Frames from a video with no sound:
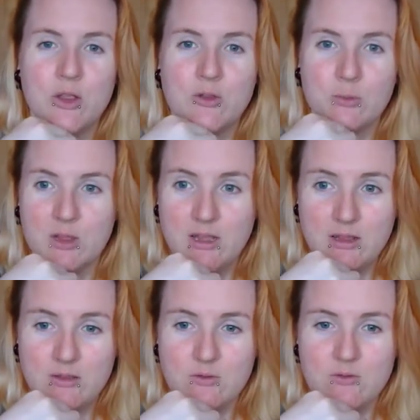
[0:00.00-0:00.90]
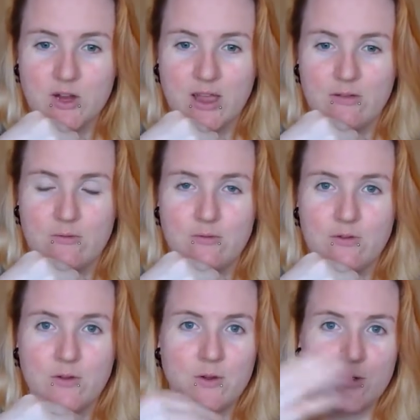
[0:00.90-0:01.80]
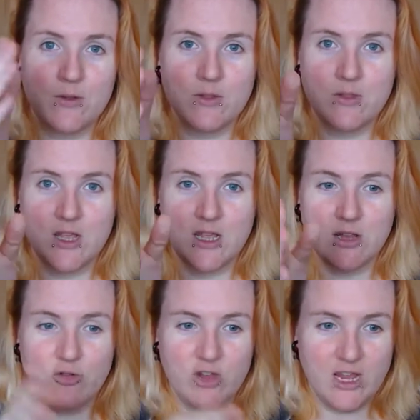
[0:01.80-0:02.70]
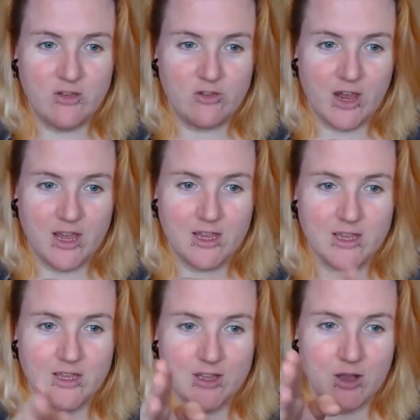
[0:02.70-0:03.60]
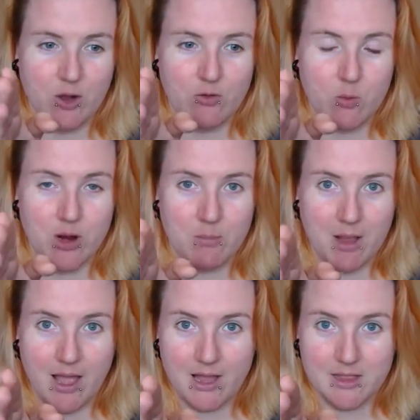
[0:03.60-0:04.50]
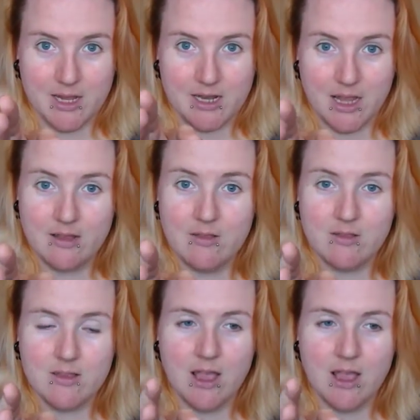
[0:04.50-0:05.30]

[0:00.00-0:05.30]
So please forgive the changing of where my eyeline is,